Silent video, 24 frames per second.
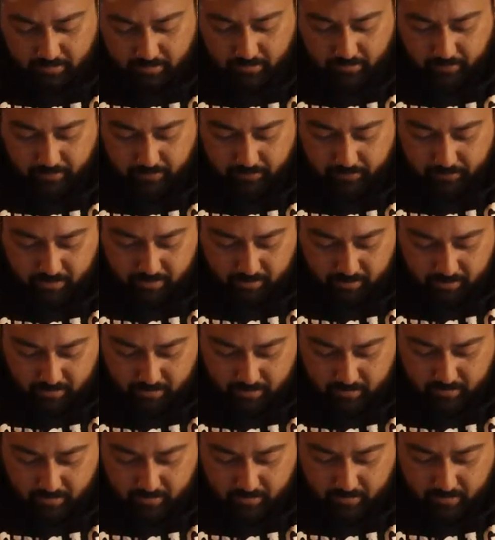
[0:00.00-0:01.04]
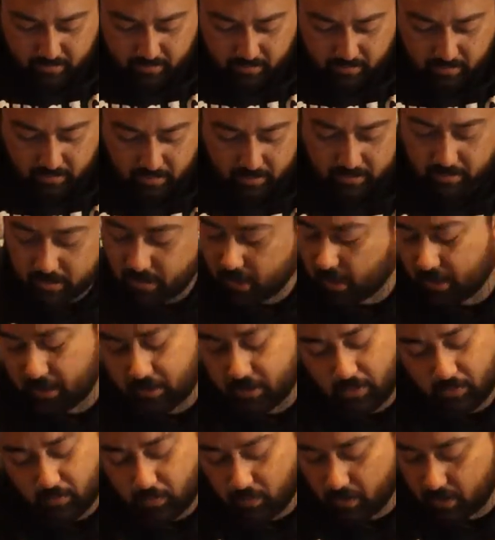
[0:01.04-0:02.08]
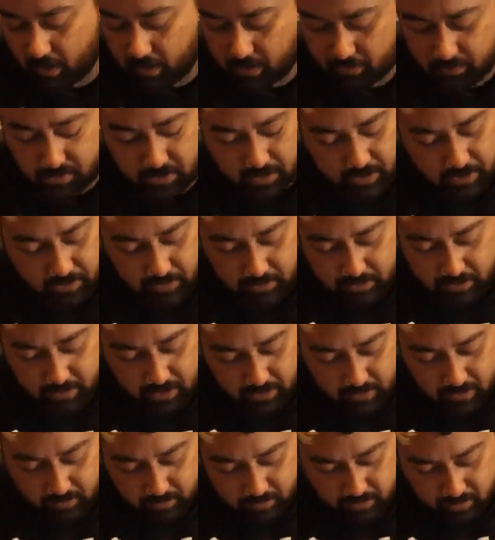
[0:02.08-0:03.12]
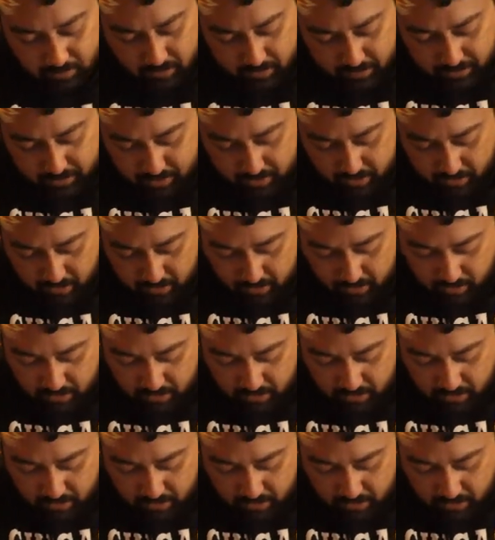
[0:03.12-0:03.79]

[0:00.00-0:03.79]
But I don't know why I'm shitting on GW so much today.